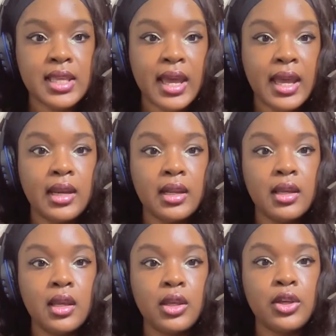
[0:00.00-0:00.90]
that,
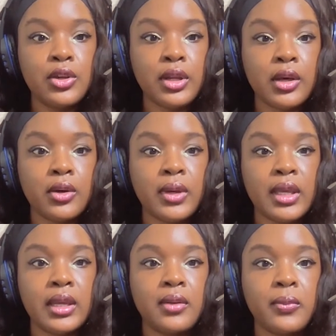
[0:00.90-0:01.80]

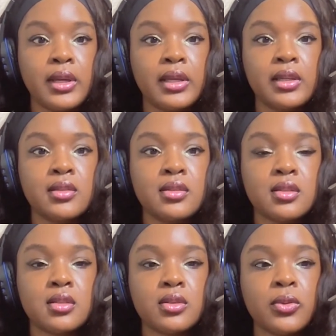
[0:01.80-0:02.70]
it
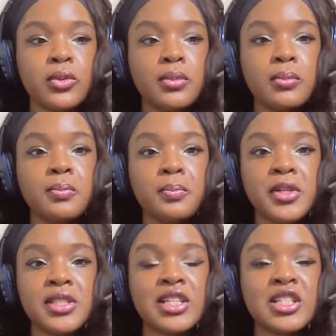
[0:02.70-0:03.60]
was
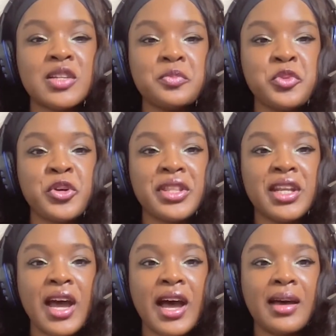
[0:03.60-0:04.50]
potentially more
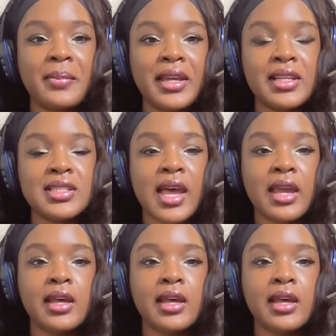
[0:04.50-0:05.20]
than a hobby and a side